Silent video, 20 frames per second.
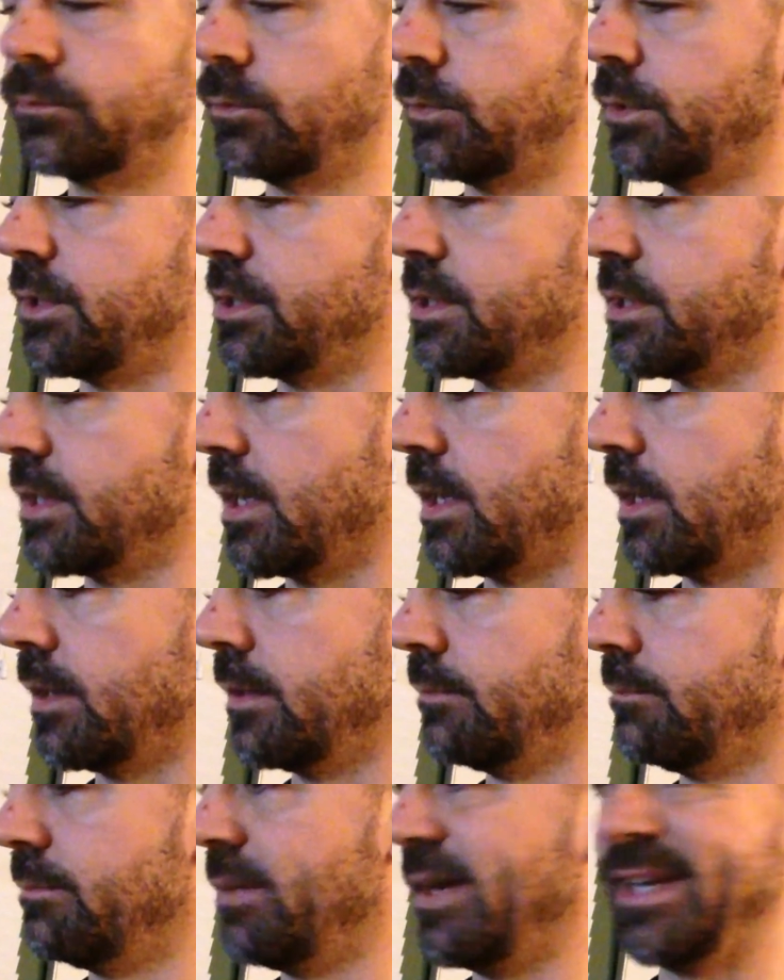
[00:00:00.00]
which is
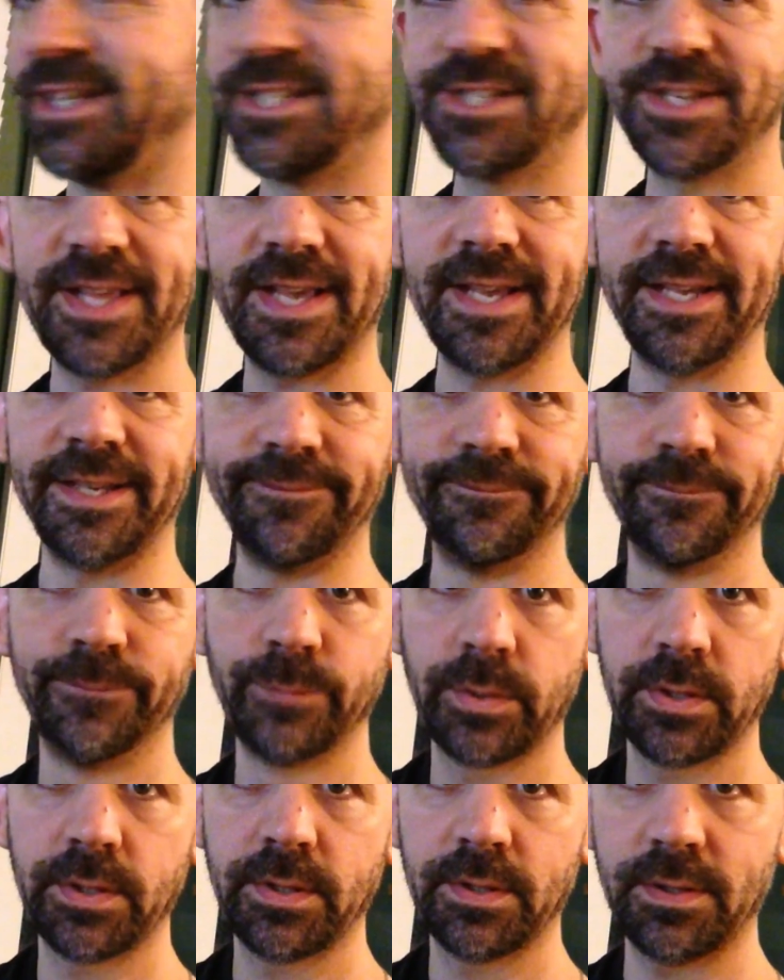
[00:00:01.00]
on page 9
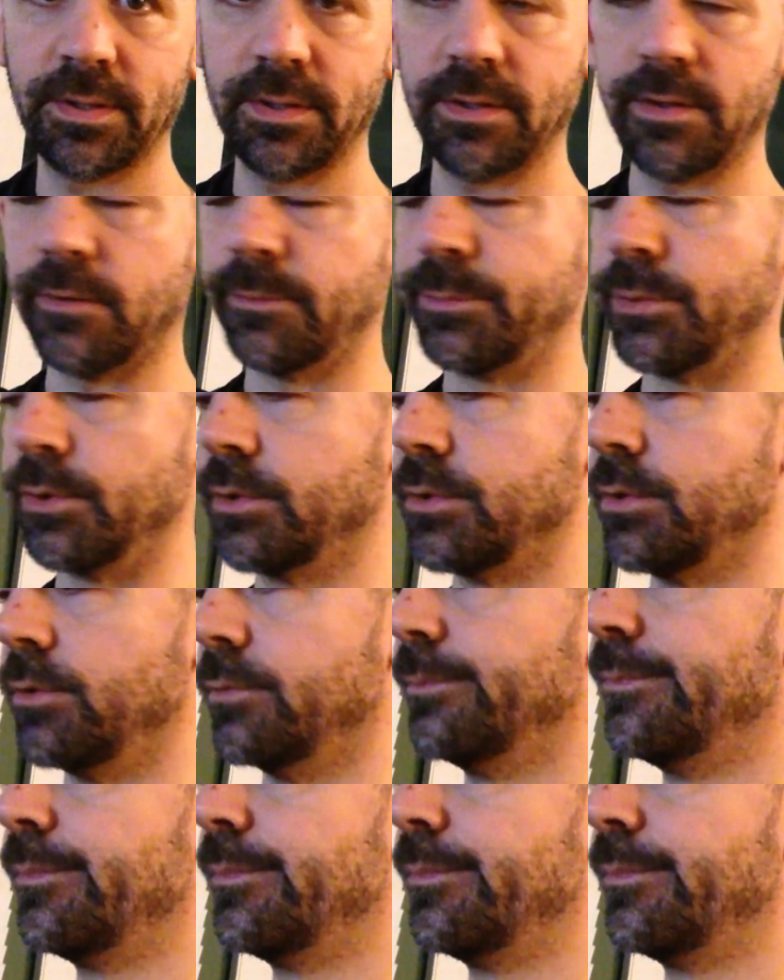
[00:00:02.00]
of Book 2.